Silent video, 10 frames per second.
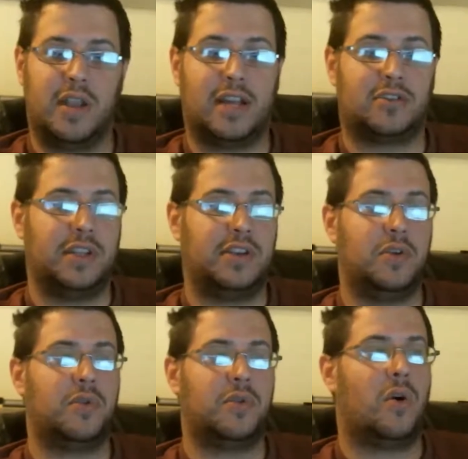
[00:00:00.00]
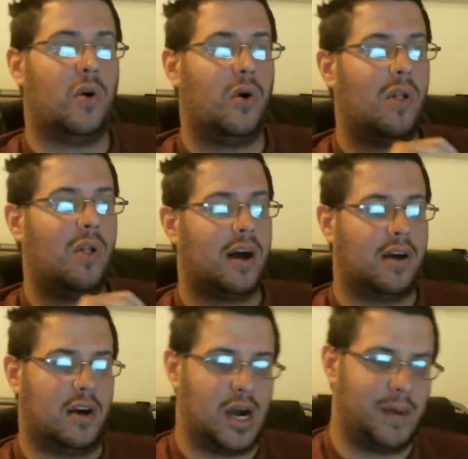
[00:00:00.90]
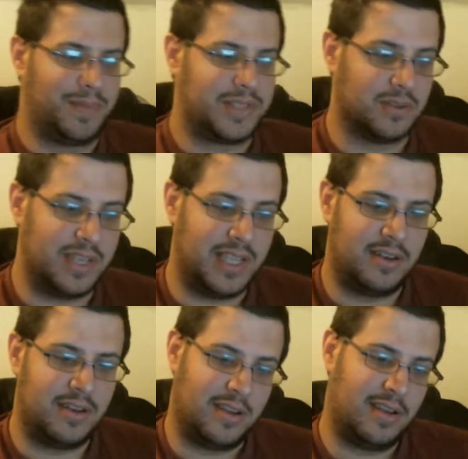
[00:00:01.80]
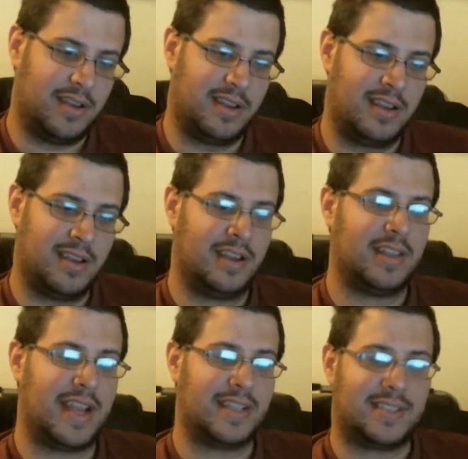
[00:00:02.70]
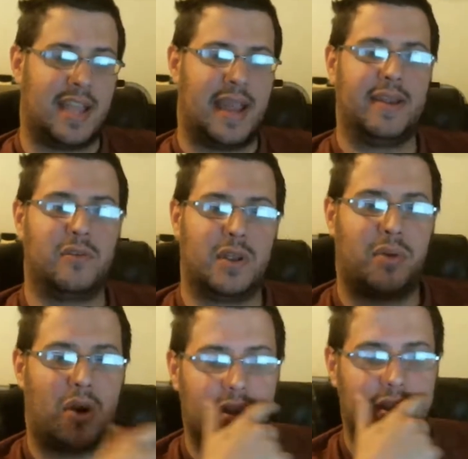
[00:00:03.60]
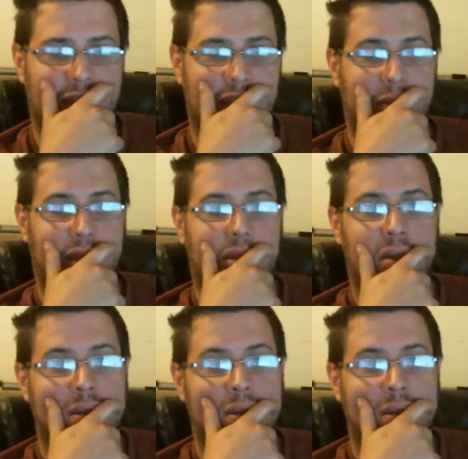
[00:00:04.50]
actually do the whole obsolete. That's technically part of the gimmick.